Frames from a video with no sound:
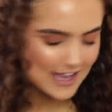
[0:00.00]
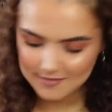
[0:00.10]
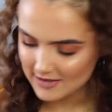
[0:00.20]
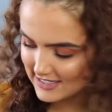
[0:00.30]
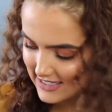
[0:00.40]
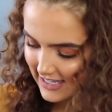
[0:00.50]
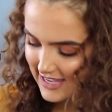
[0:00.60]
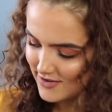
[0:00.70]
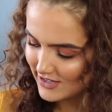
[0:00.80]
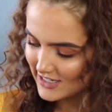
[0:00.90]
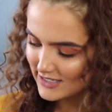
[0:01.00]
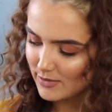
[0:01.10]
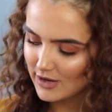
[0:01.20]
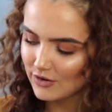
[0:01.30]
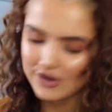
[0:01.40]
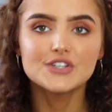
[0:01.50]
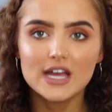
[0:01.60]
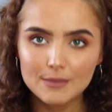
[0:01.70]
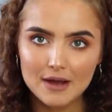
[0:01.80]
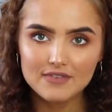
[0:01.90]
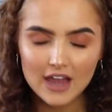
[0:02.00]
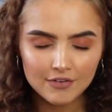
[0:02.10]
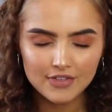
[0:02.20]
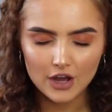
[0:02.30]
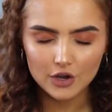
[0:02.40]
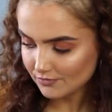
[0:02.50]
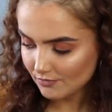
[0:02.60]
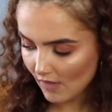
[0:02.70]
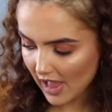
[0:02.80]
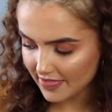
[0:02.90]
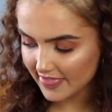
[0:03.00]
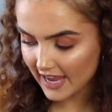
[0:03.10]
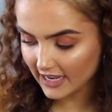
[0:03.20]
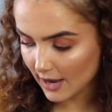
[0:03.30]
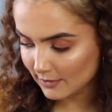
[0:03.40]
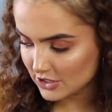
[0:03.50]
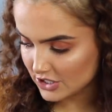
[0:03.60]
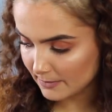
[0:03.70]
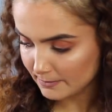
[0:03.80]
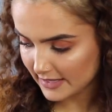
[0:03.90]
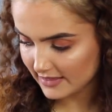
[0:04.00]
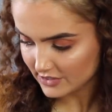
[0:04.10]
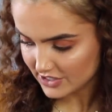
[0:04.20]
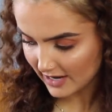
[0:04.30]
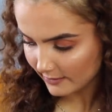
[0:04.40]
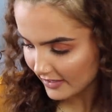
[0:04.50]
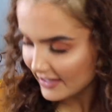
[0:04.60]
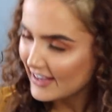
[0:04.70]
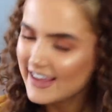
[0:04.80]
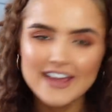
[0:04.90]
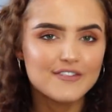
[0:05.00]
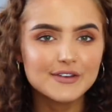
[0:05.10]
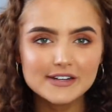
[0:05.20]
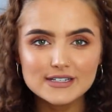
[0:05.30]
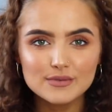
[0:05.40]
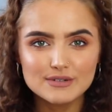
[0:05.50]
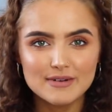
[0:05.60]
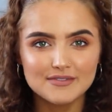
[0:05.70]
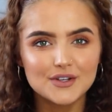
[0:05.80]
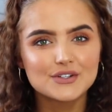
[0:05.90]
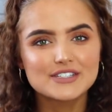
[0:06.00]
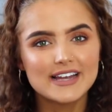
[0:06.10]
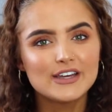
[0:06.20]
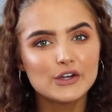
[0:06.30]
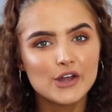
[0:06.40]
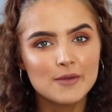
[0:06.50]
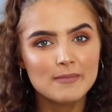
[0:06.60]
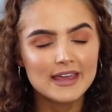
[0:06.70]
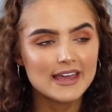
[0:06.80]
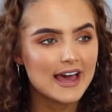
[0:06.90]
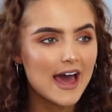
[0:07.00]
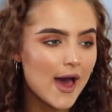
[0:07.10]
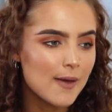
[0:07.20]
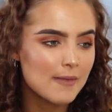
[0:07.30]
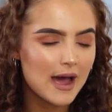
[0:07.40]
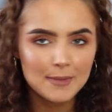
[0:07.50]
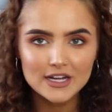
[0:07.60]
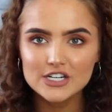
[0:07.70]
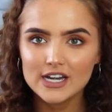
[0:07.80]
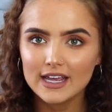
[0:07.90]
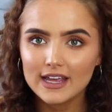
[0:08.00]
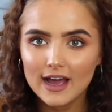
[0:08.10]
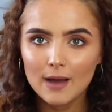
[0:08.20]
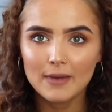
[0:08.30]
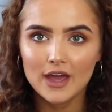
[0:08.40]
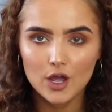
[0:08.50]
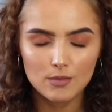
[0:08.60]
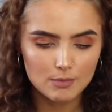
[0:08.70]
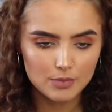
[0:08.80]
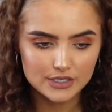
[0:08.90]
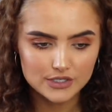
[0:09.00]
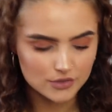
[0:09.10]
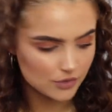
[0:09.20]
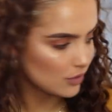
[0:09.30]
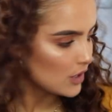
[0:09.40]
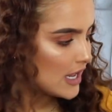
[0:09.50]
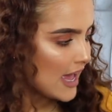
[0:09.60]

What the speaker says: a bit sticky, which is a bit annoying. So anyway, I've left that on and then I would jump in the shower. If you guys watch my vlogs and you know me, I'm actually at my home in Bristol